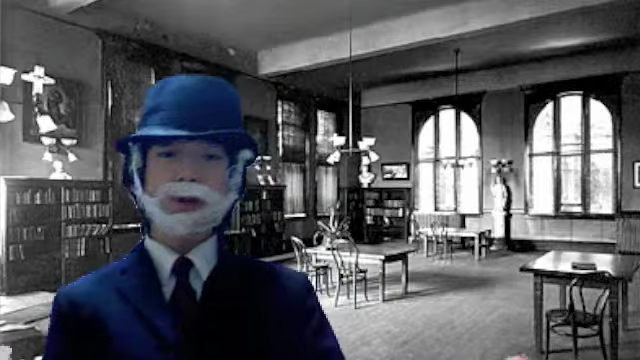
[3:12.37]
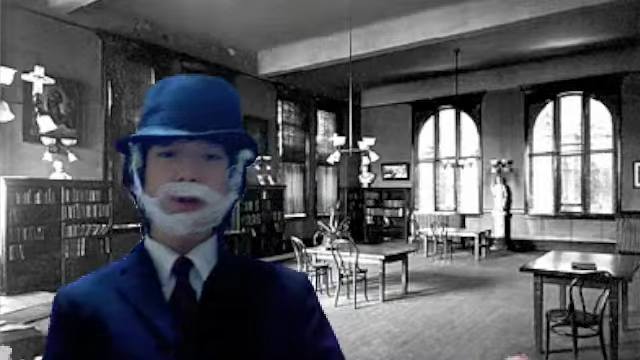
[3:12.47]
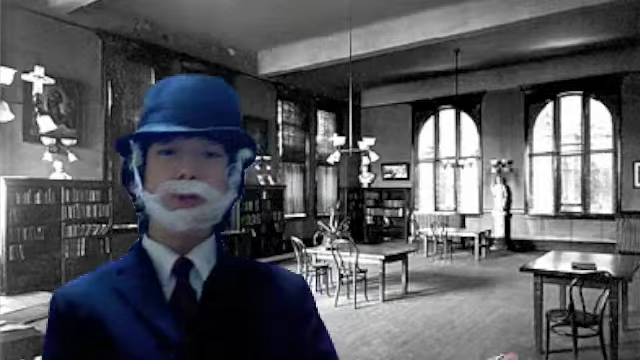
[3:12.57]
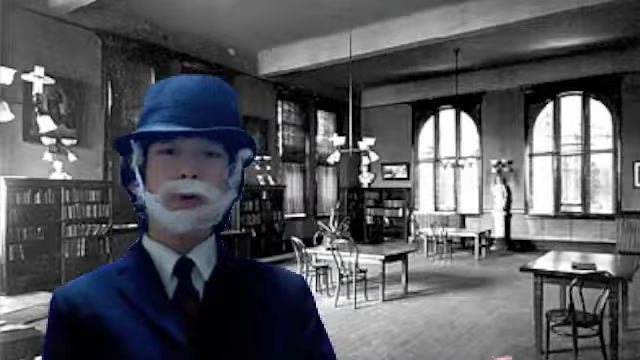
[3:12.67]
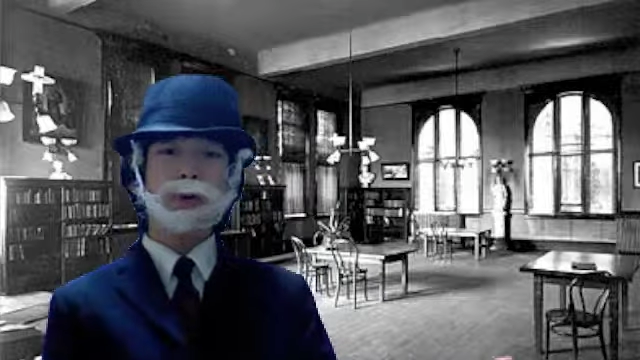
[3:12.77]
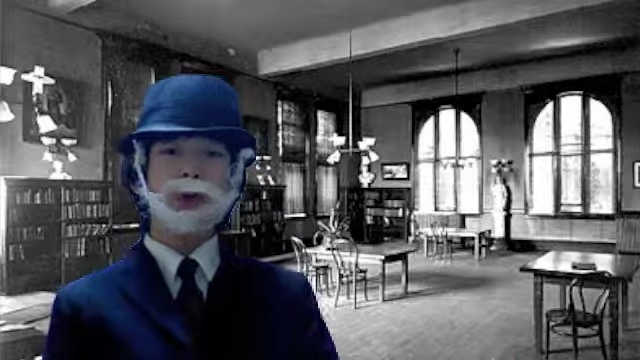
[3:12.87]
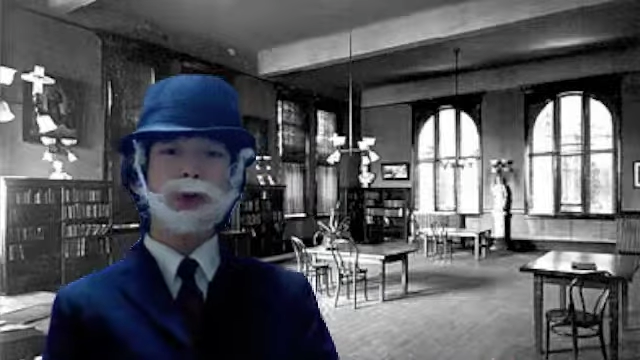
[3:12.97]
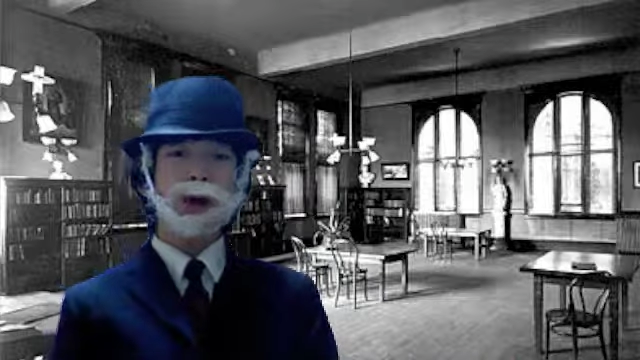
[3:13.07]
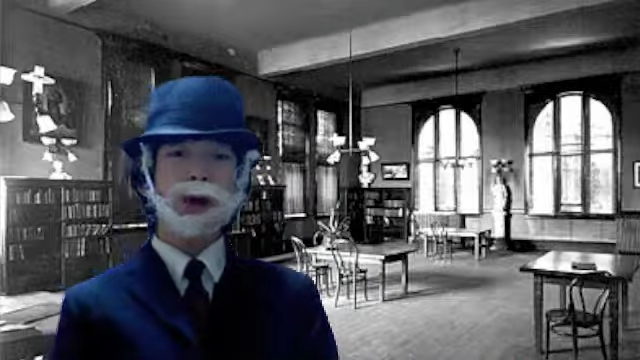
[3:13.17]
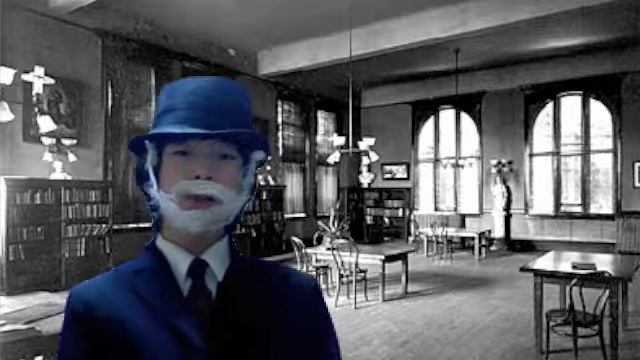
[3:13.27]
people should
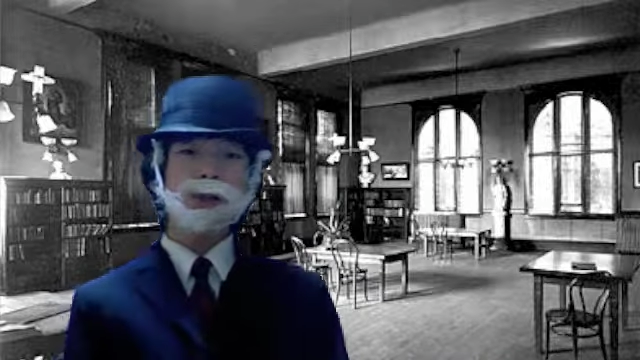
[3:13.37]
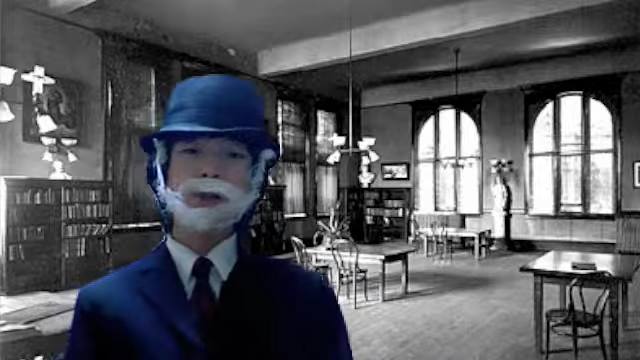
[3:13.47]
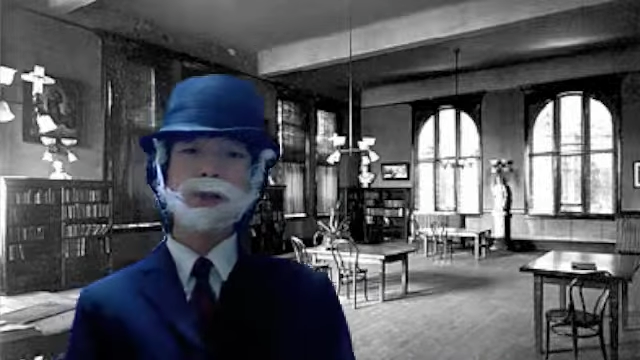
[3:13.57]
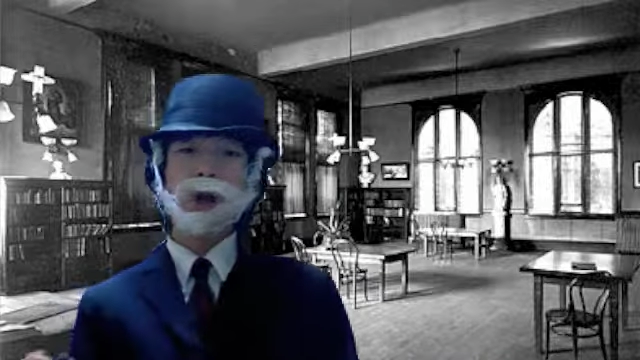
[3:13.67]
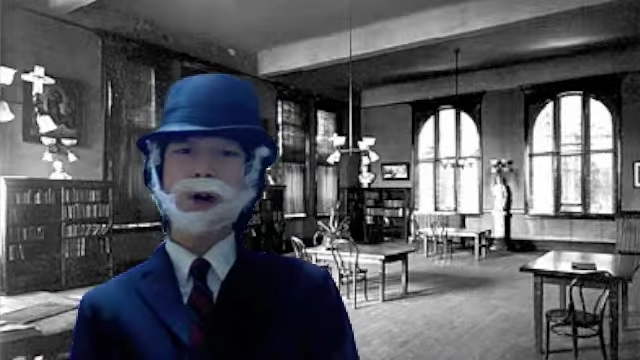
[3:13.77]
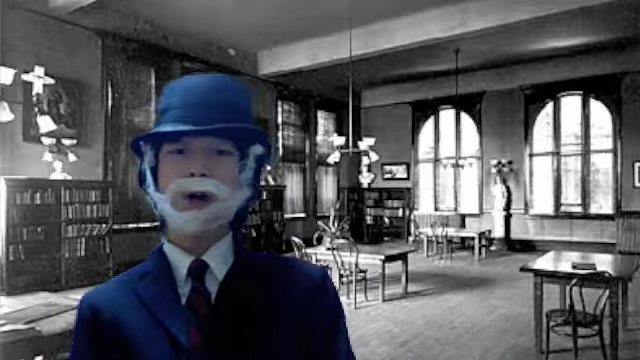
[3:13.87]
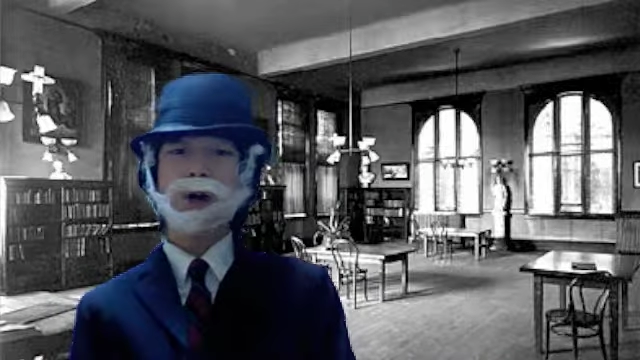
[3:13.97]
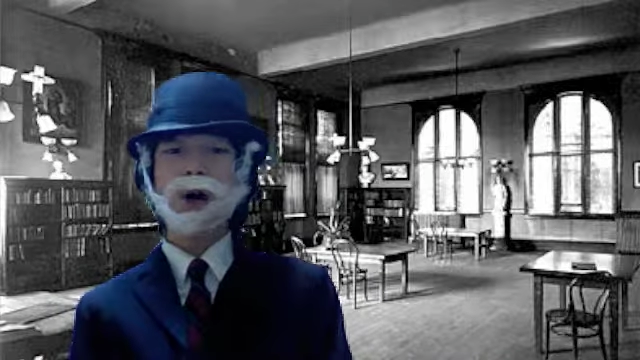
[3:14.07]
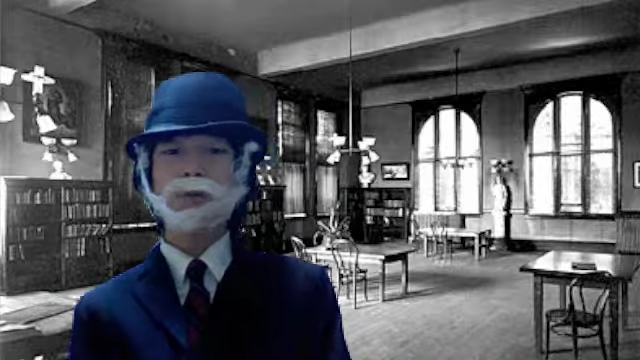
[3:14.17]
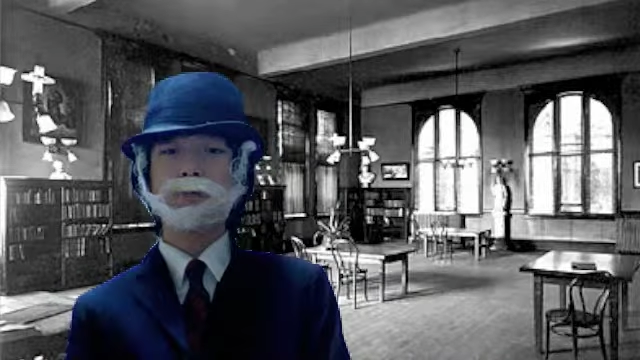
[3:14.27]
at least try to
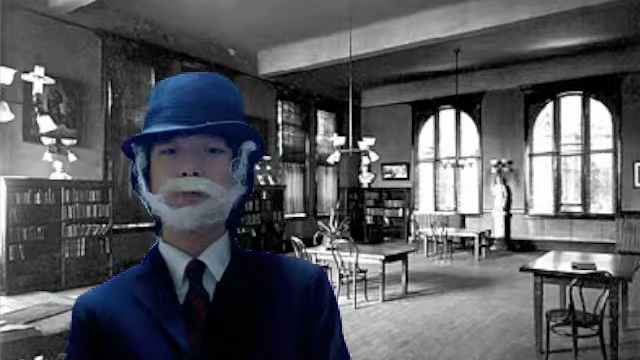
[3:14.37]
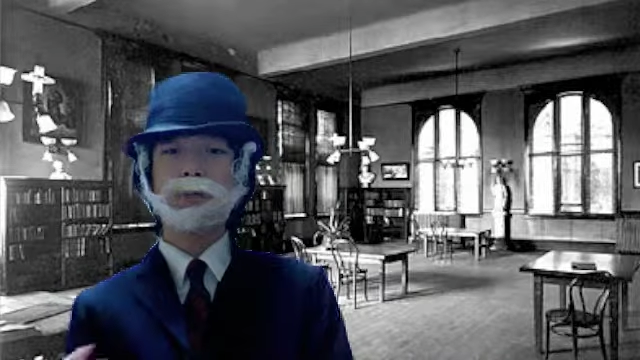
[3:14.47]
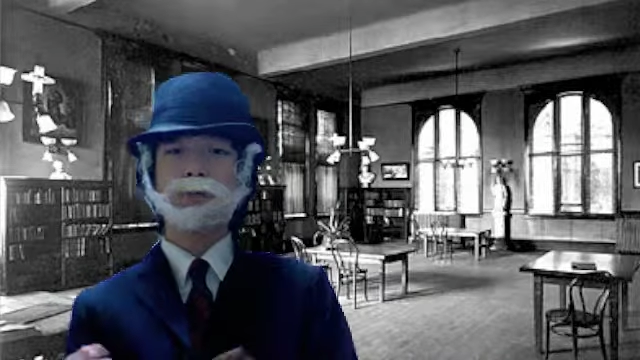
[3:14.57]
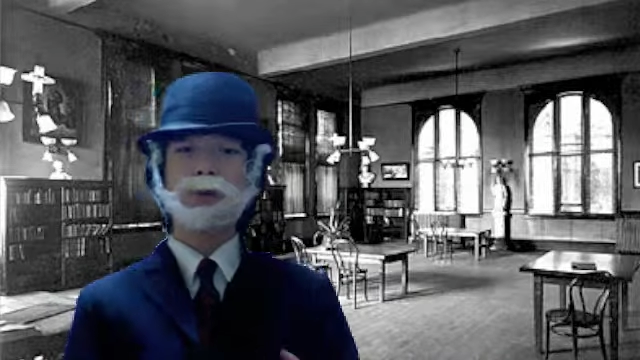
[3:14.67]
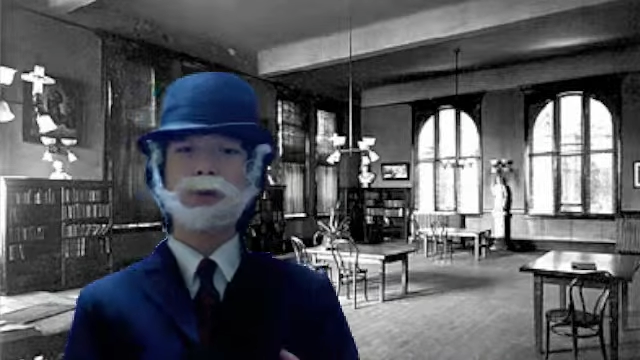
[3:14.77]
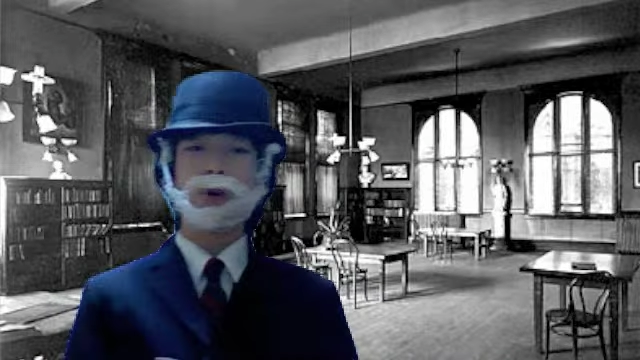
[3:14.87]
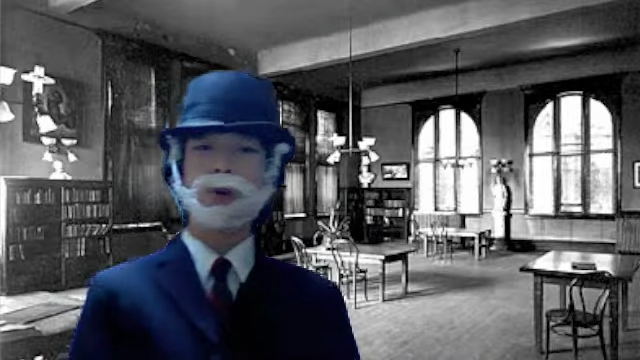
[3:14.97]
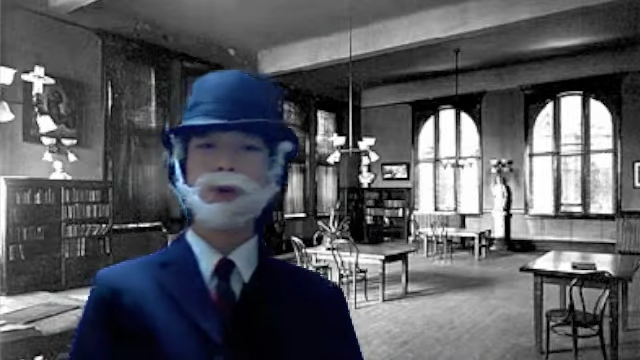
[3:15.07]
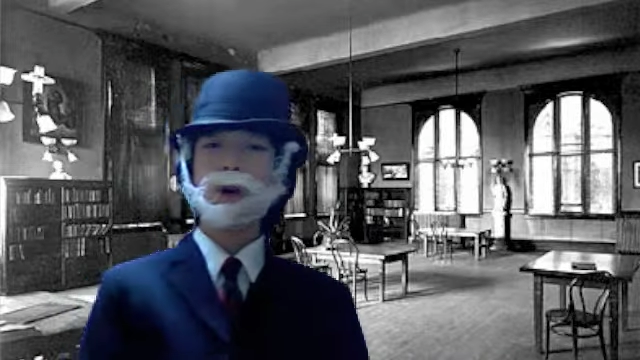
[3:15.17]
help the poor.